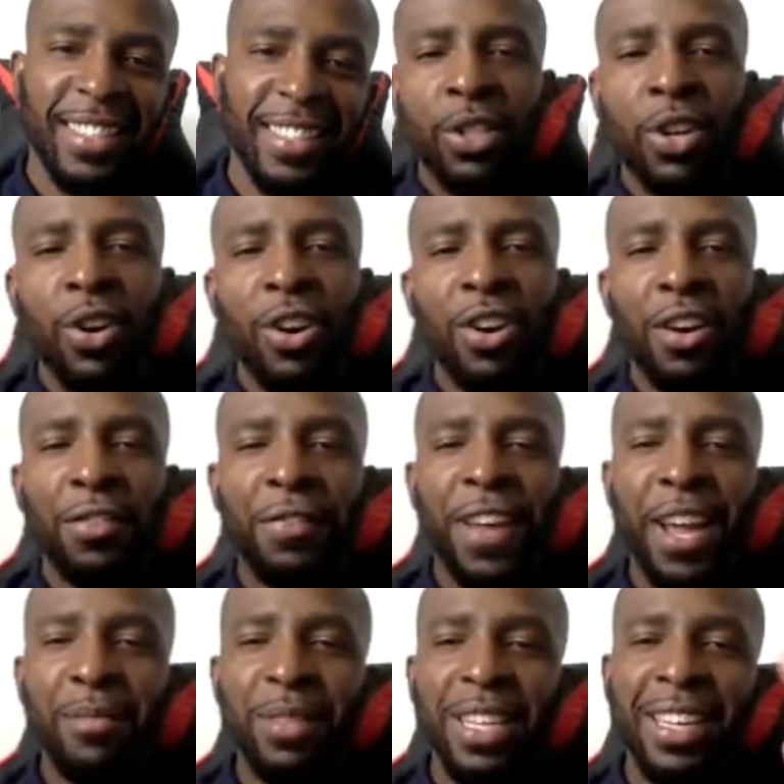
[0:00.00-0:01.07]
What's going on,
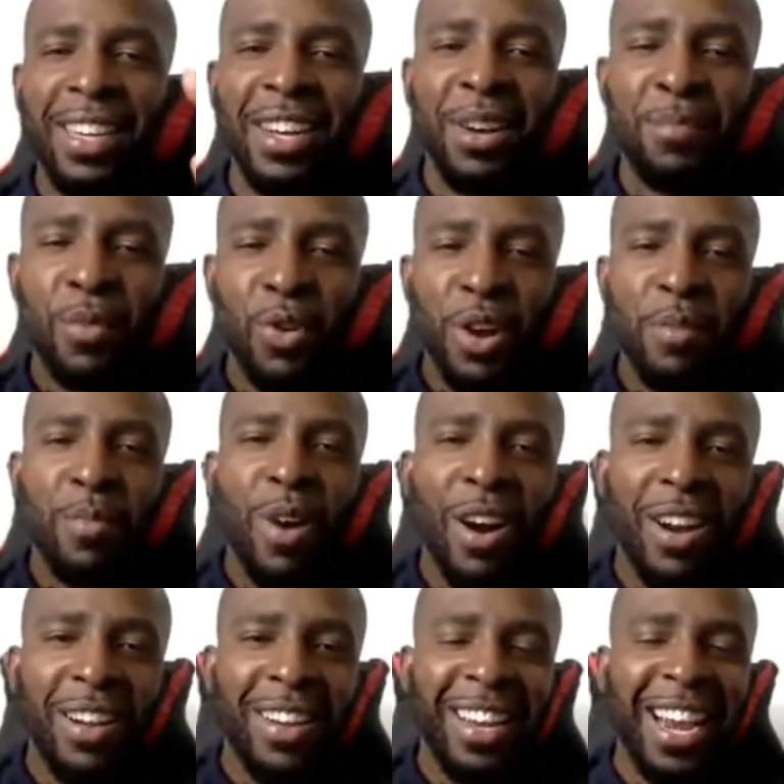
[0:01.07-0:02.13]
family? Kemoy
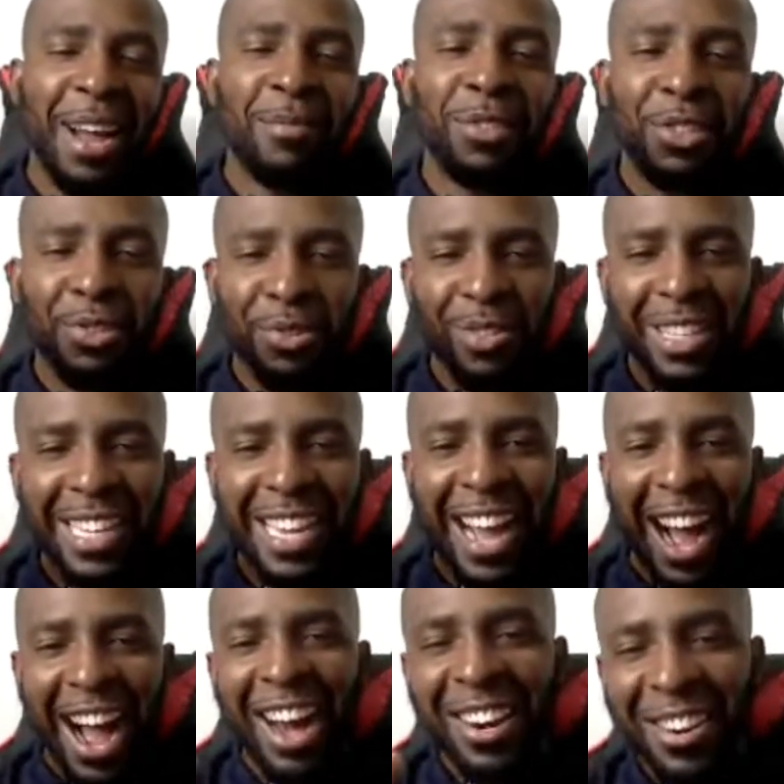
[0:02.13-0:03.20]
Martin, and I'm
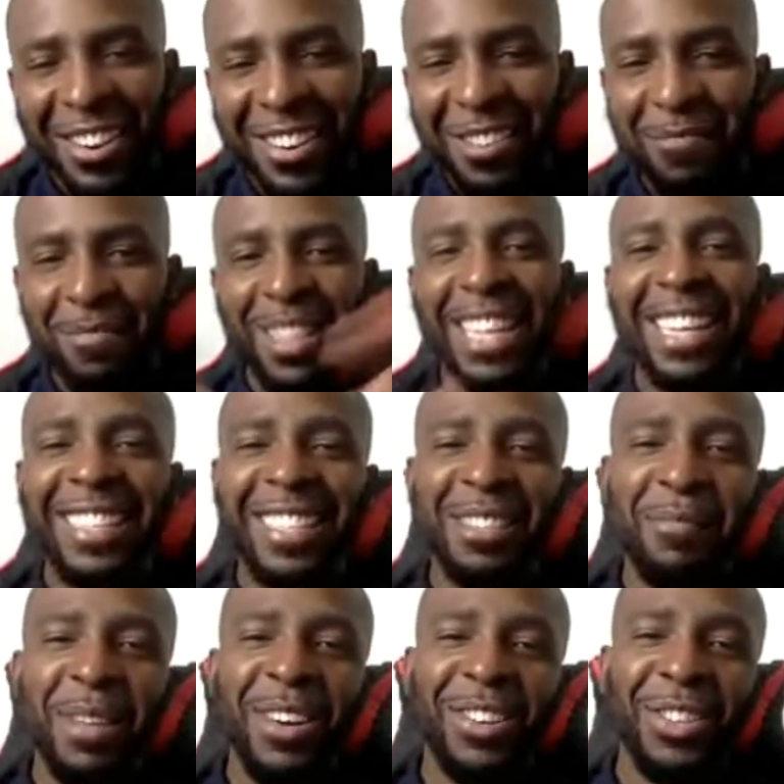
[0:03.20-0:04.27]
truly honored and blessed
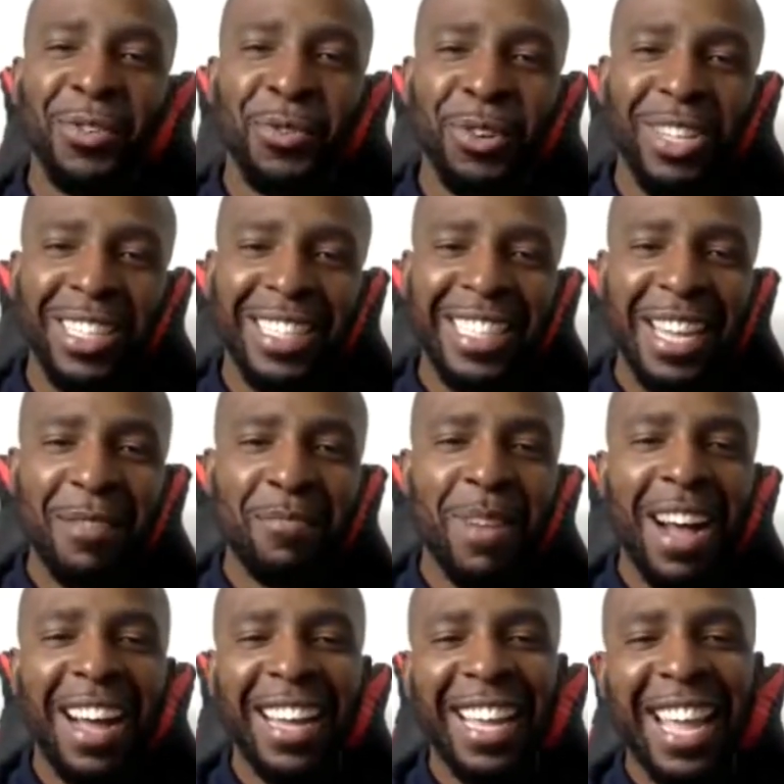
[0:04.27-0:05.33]
to be on the Real Estate
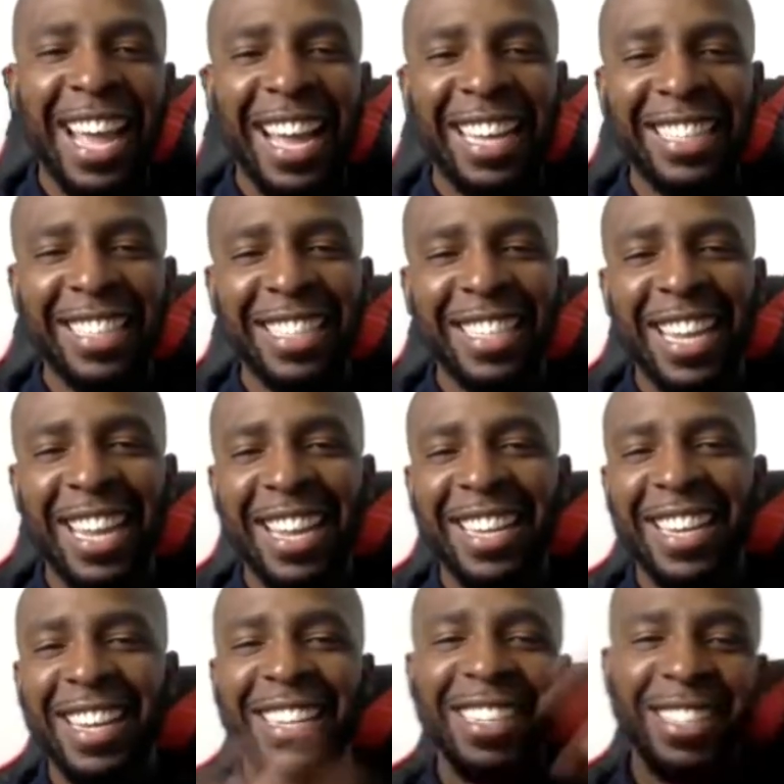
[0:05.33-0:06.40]
Podcast.
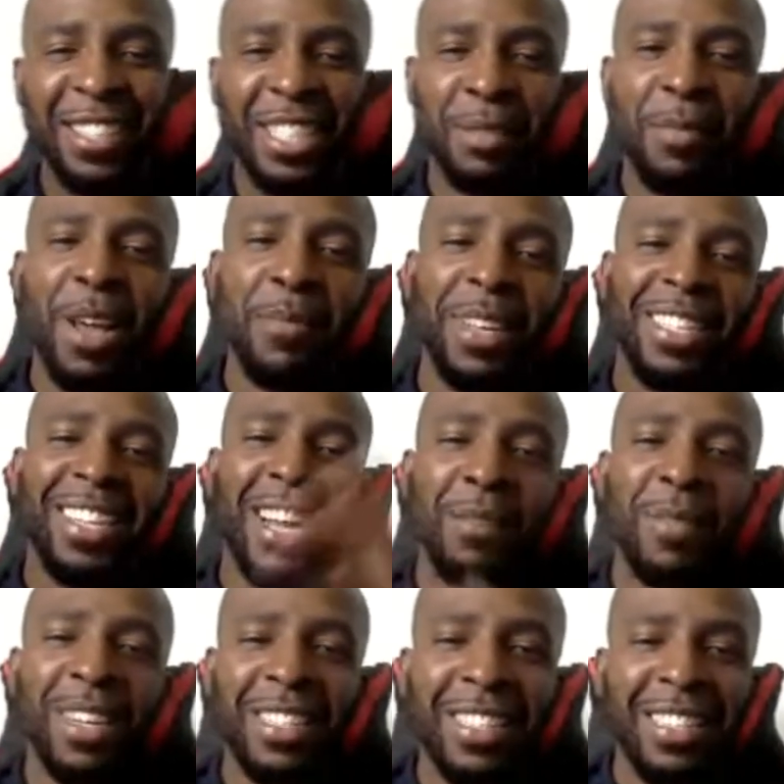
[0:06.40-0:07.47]
And listen, man, I'm
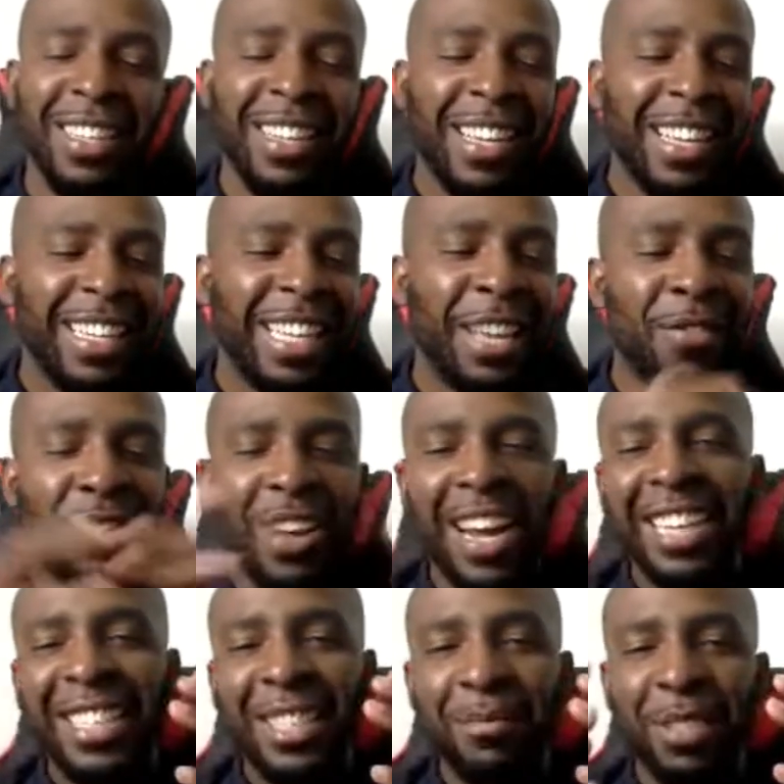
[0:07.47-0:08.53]
excited about to give you
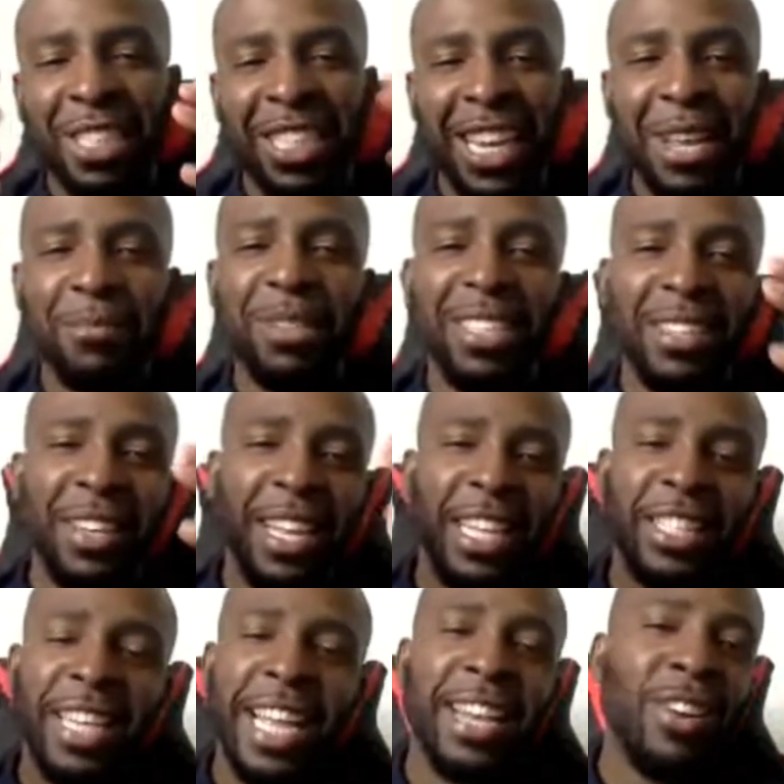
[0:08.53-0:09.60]
guys some gems
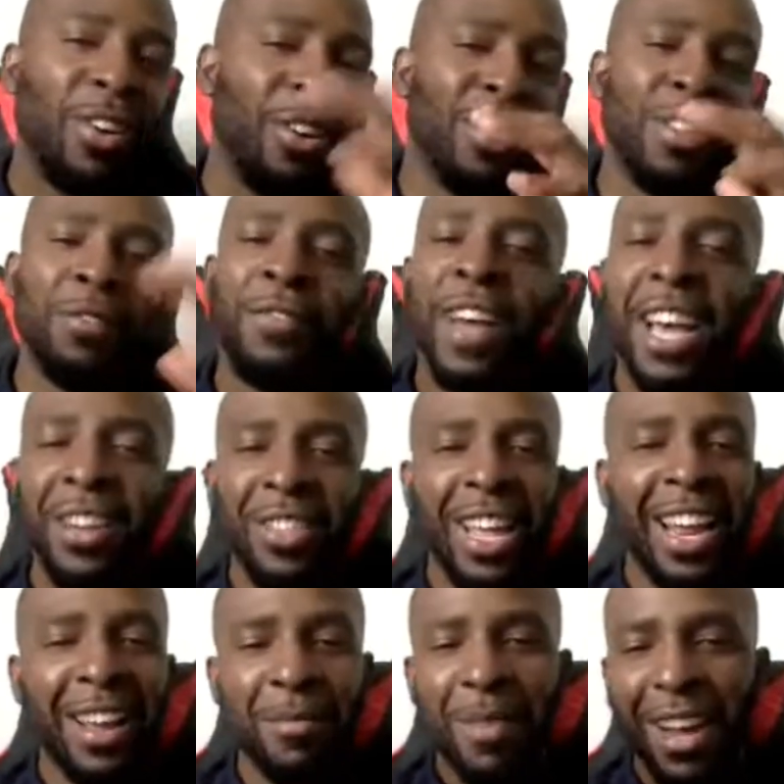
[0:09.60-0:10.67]
and all the value
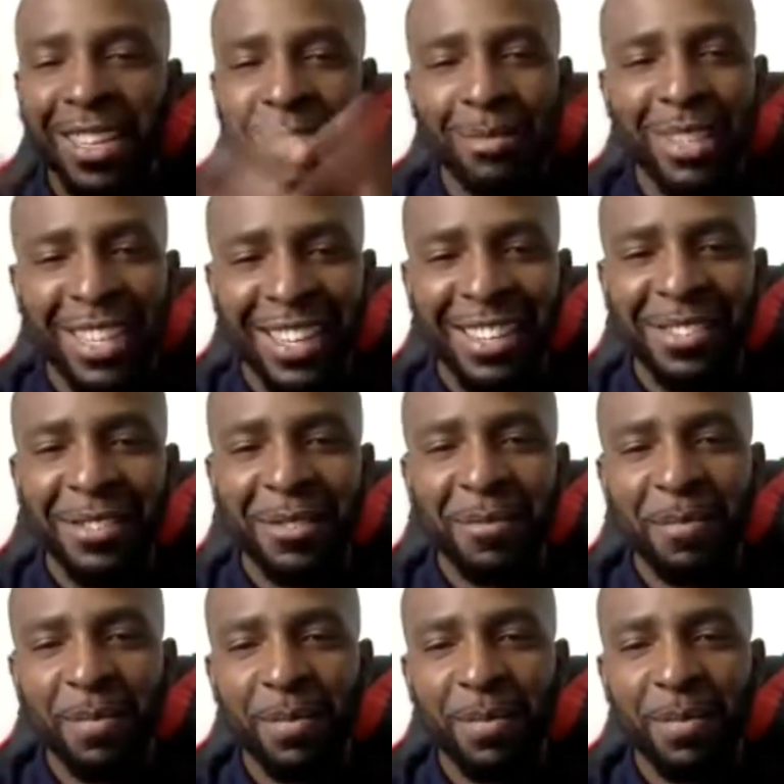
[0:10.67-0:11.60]
that I could possibly give.